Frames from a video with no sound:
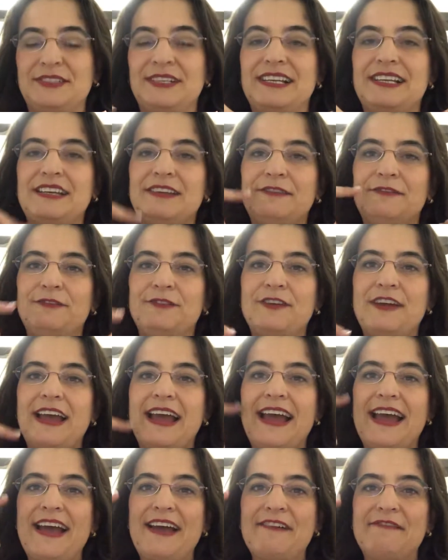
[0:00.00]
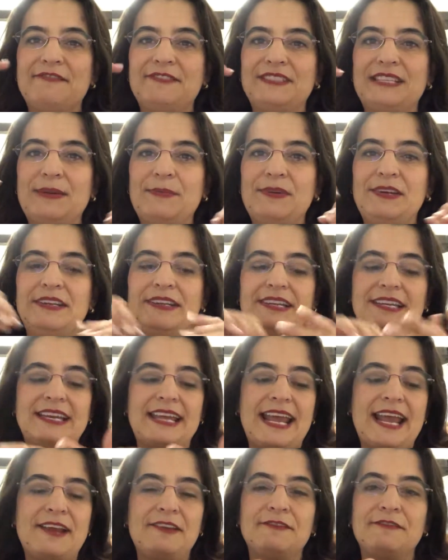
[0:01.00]
And if you have somebody that
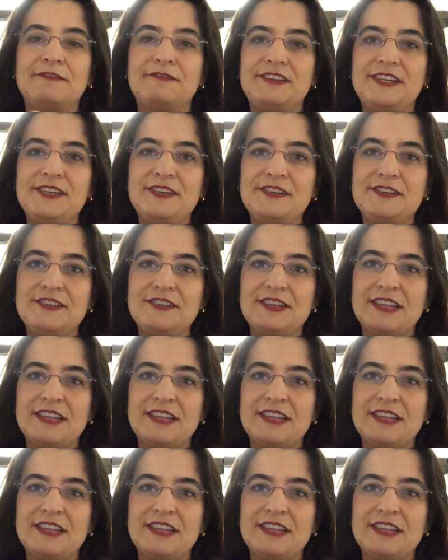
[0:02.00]
can't feel,